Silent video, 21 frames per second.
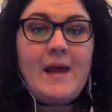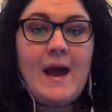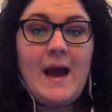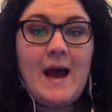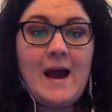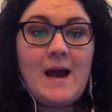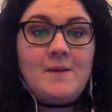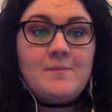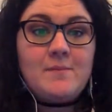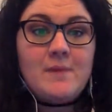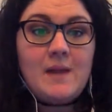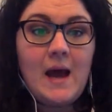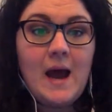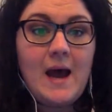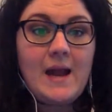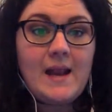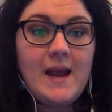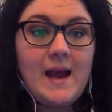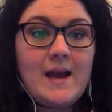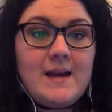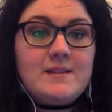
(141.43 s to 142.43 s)
I'm
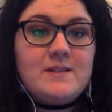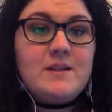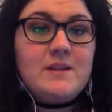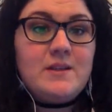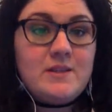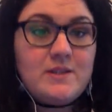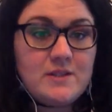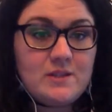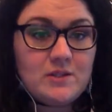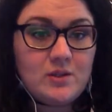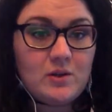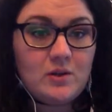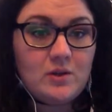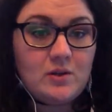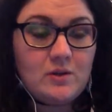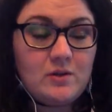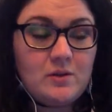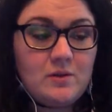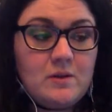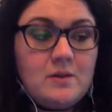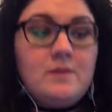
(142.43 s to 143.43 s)
not as
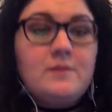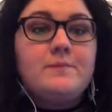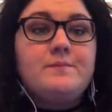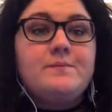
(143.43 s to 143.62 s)
concerned